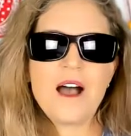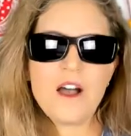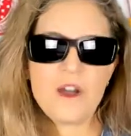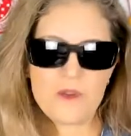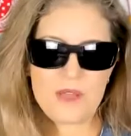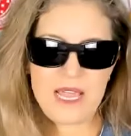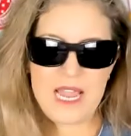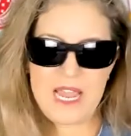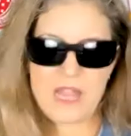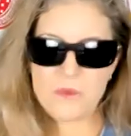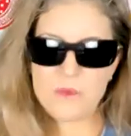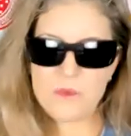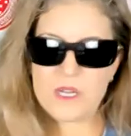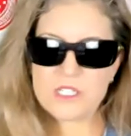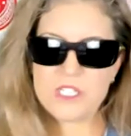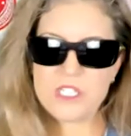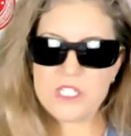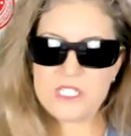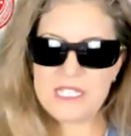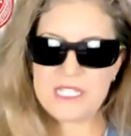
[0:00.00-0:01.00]
Okay, I
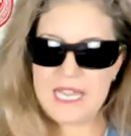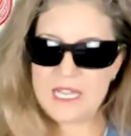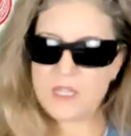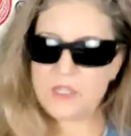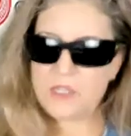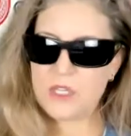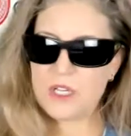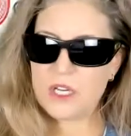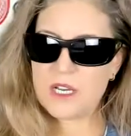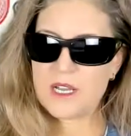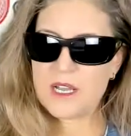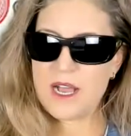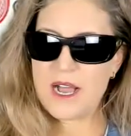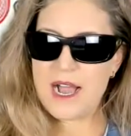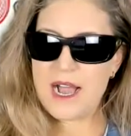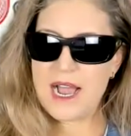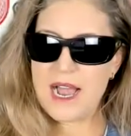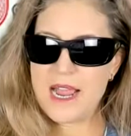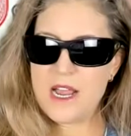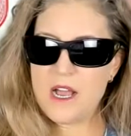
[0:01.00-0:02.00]
want you to take a look.
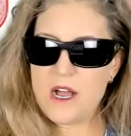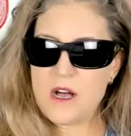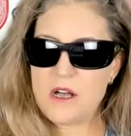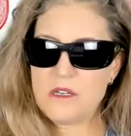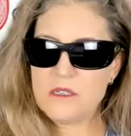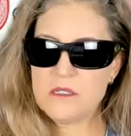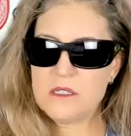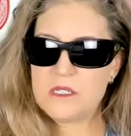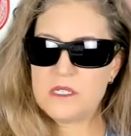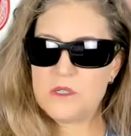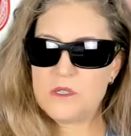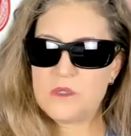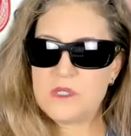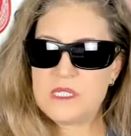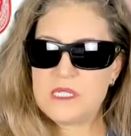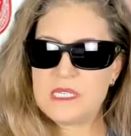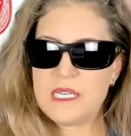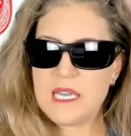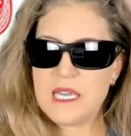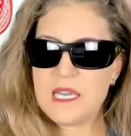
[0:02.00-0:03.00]
I also
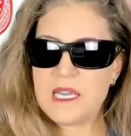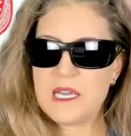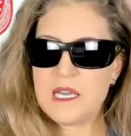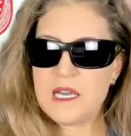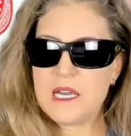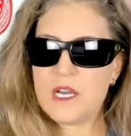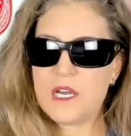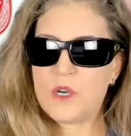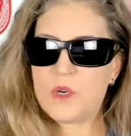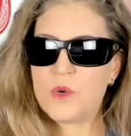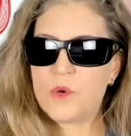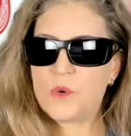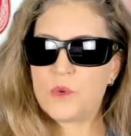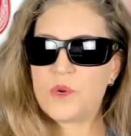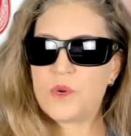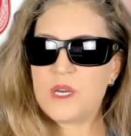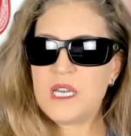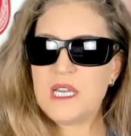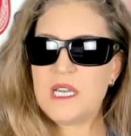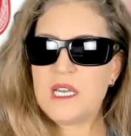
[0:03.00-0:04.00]
see a
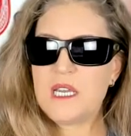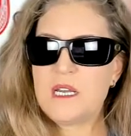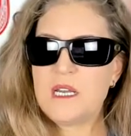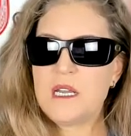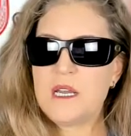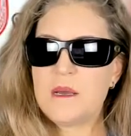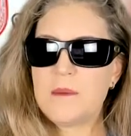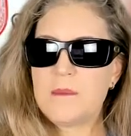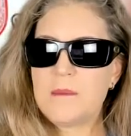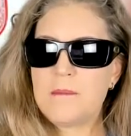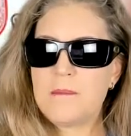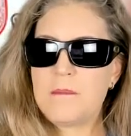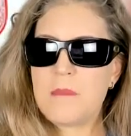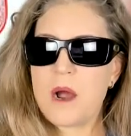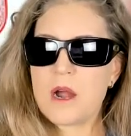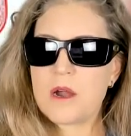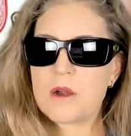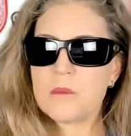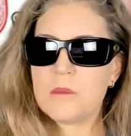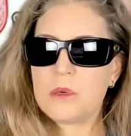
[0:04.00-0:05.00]
green
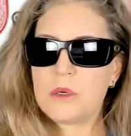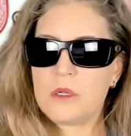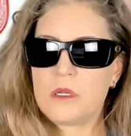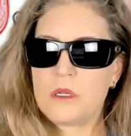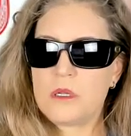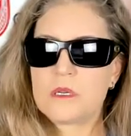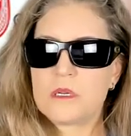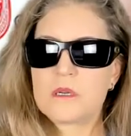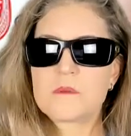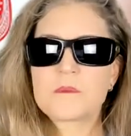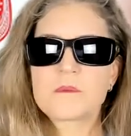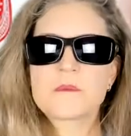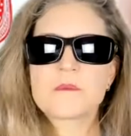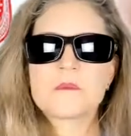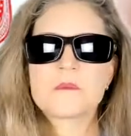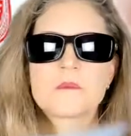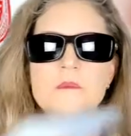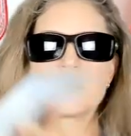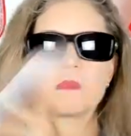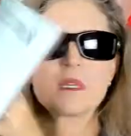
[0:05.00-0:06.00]
marble.
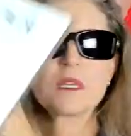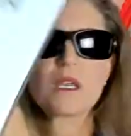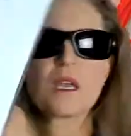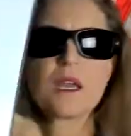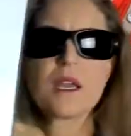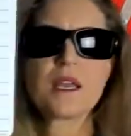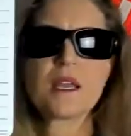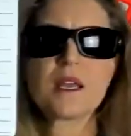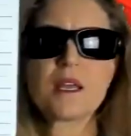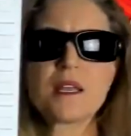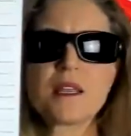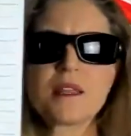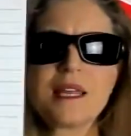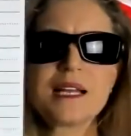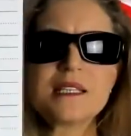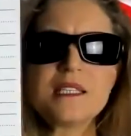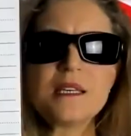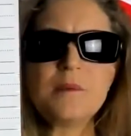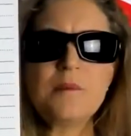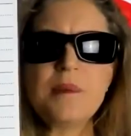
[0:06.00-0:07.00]

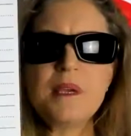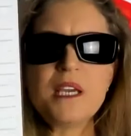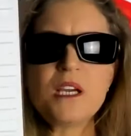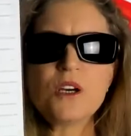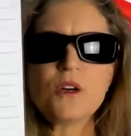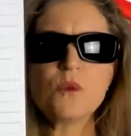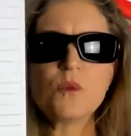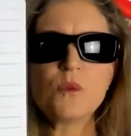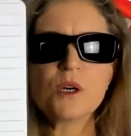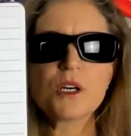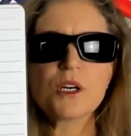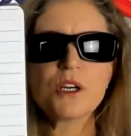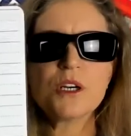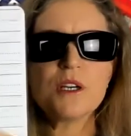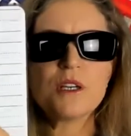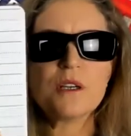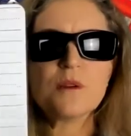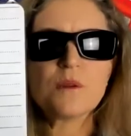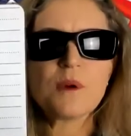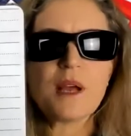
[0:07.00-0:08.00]
That's a bigger
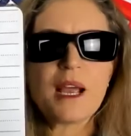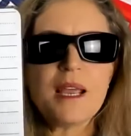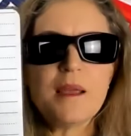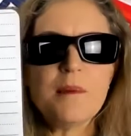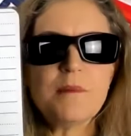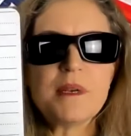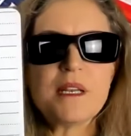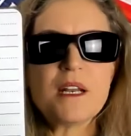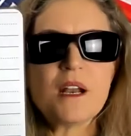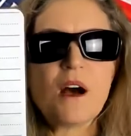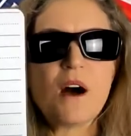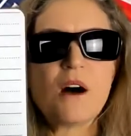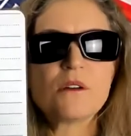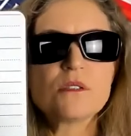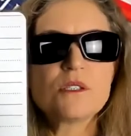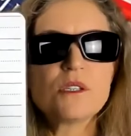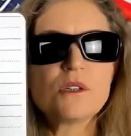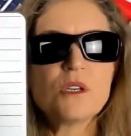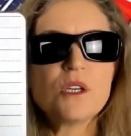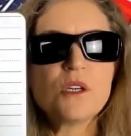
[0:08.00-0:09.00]
word, right? But it
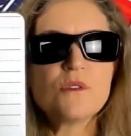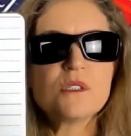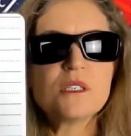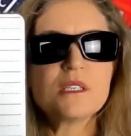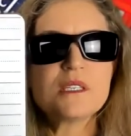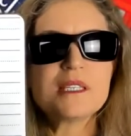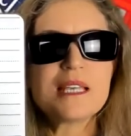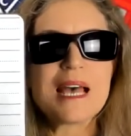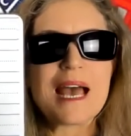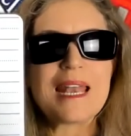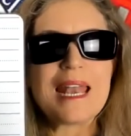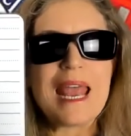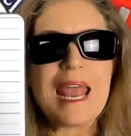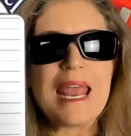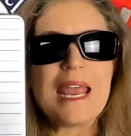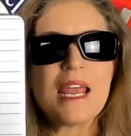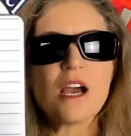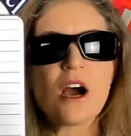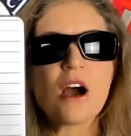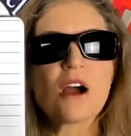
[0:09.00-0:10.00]
also uses that
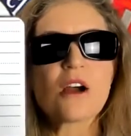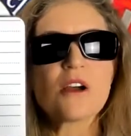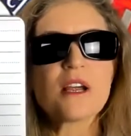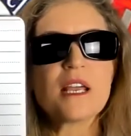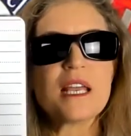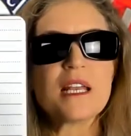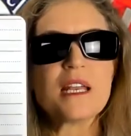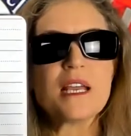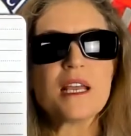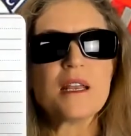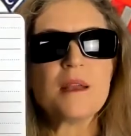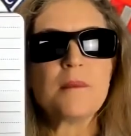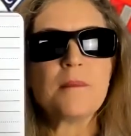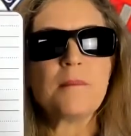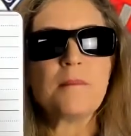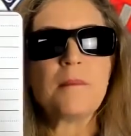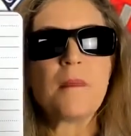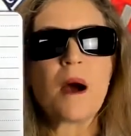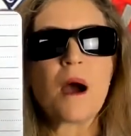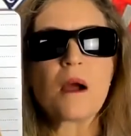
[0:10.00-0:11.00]
AR in it,
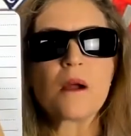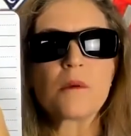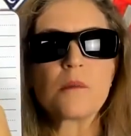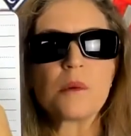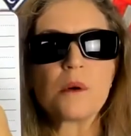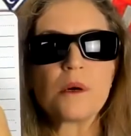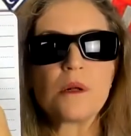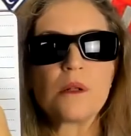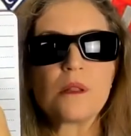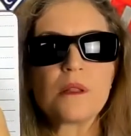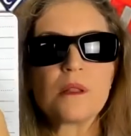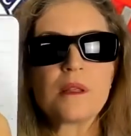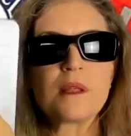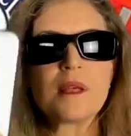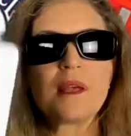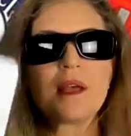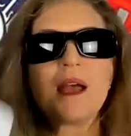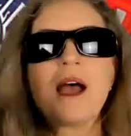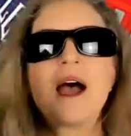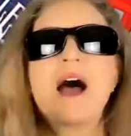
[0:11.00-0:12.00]
marble.
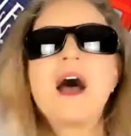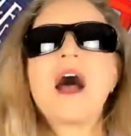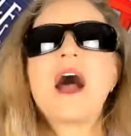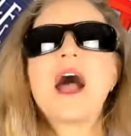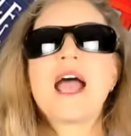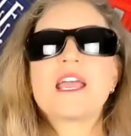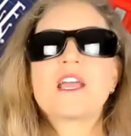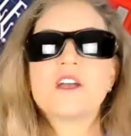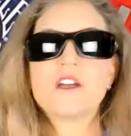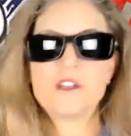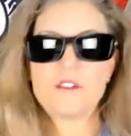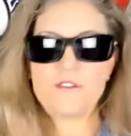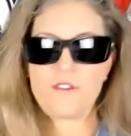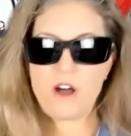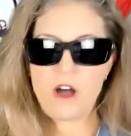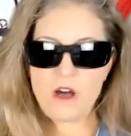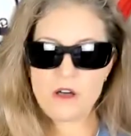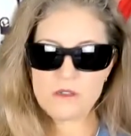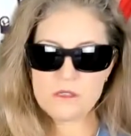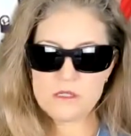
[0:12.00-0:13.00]
I could have
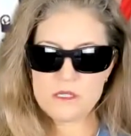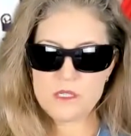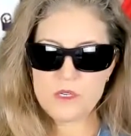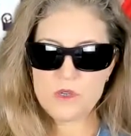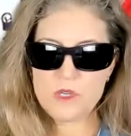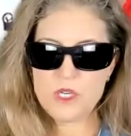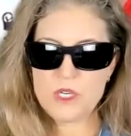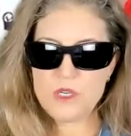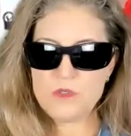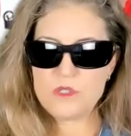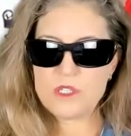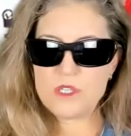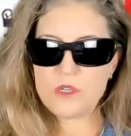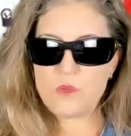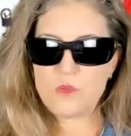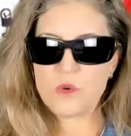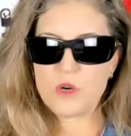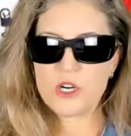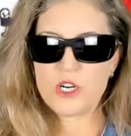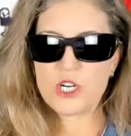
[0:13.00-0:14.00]
also used
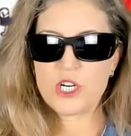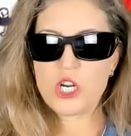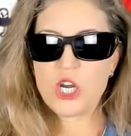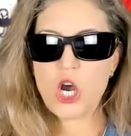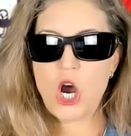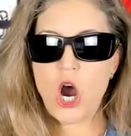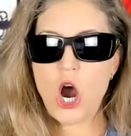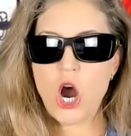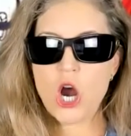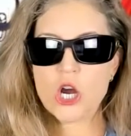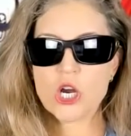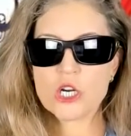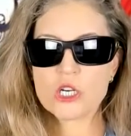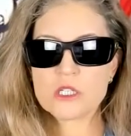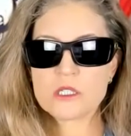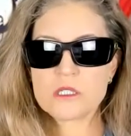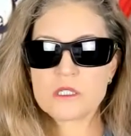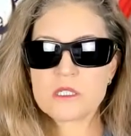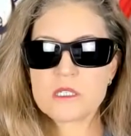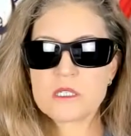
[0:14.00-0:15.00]
the word
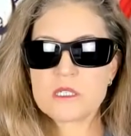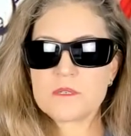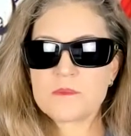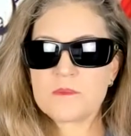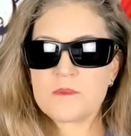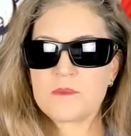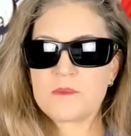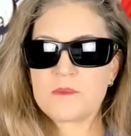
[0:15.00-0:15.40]
cards.